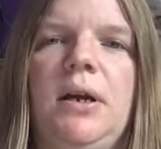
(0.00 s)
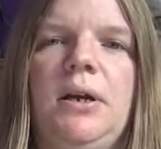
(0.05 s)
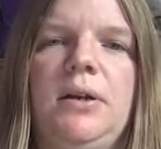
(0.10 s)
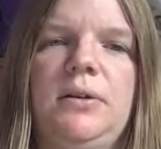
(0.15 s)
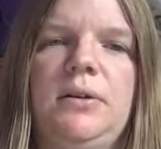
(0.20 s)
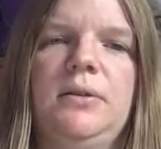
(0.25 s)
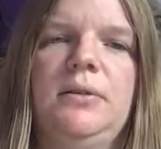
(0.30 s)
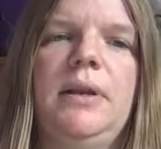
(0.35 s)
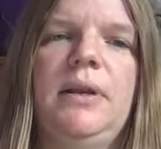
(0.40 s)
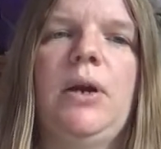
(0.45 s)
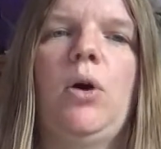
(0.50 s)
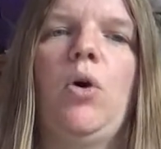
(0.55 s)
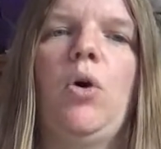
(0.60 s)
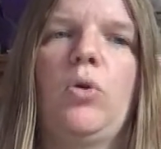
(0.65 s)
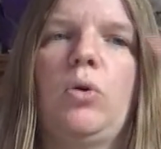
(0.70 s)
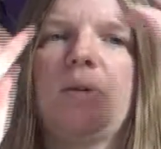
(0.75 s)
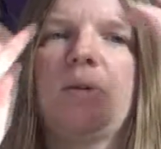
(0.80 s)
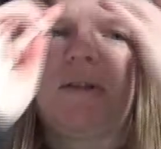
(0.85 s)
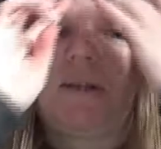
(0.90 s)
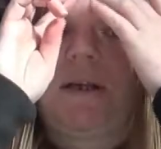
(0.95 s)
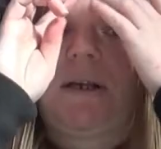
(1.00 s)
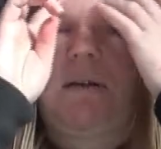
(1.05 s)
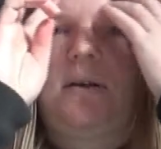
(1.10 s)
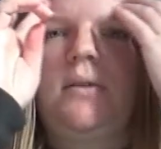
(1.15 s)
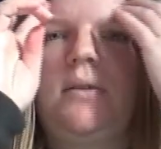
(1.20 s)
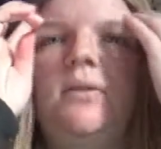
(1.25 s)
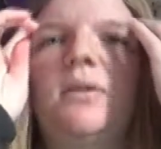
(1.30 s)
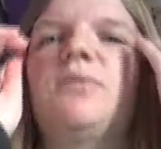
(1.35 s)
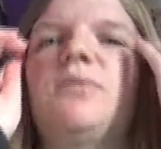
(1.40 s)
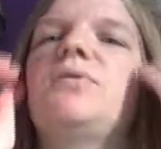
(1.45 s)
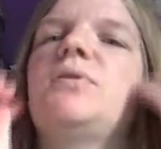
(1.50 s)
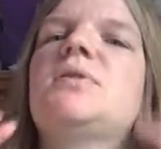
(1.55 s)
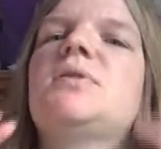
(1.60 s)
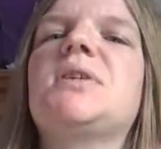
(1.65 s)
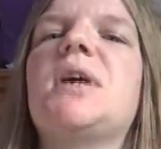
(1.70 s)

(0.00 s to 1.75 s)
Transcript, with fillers: and they all got sent at different